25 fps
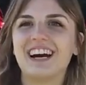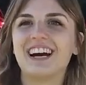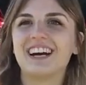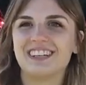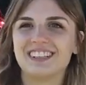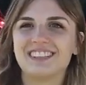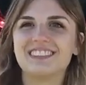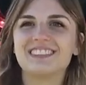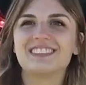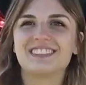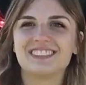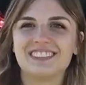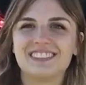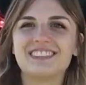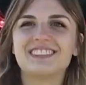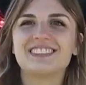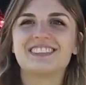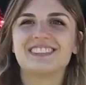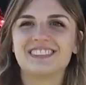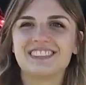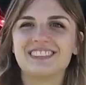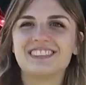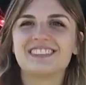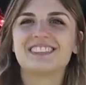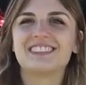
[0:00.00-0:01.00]
example, like
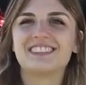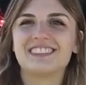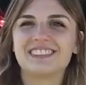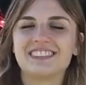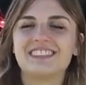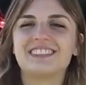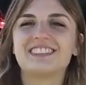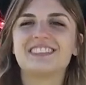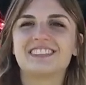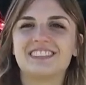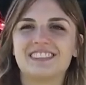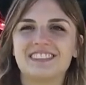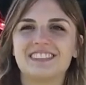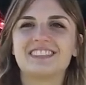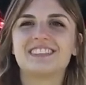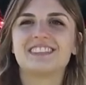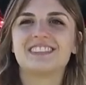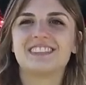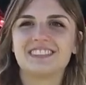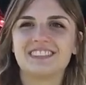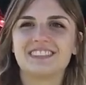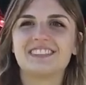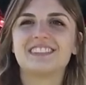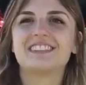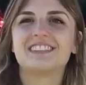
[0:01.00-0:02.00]
coming out of a
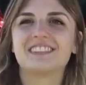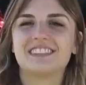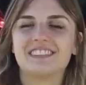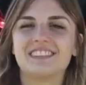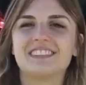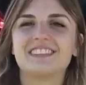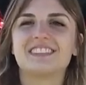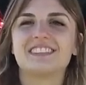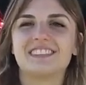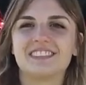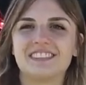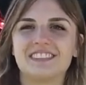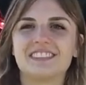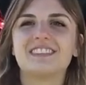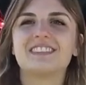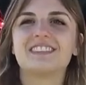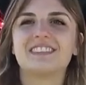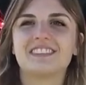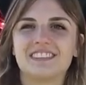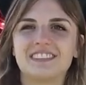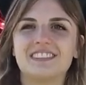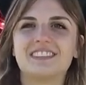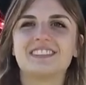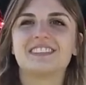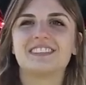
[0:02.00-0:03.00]
hike, I can kind of like
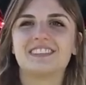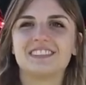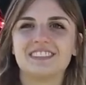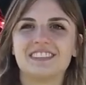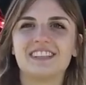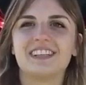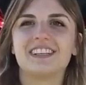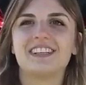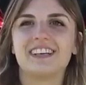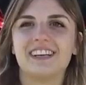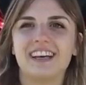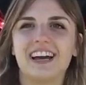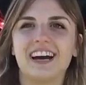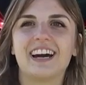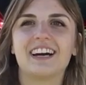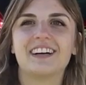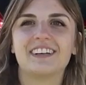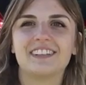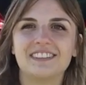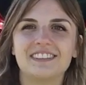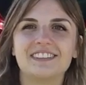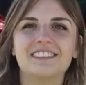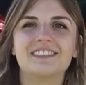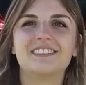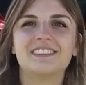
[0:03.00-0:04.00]
wipe out myself
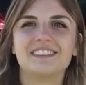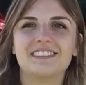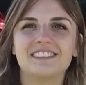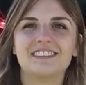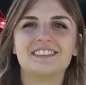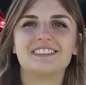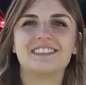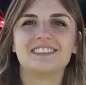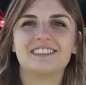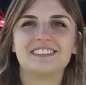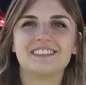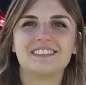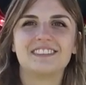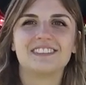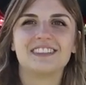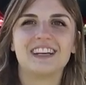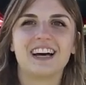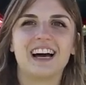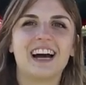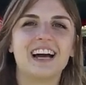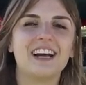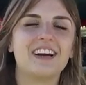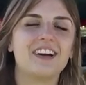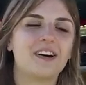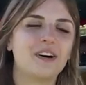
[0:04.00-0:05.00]
and be a
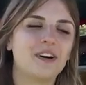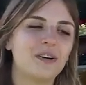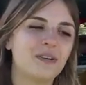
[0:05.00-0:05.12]
little bit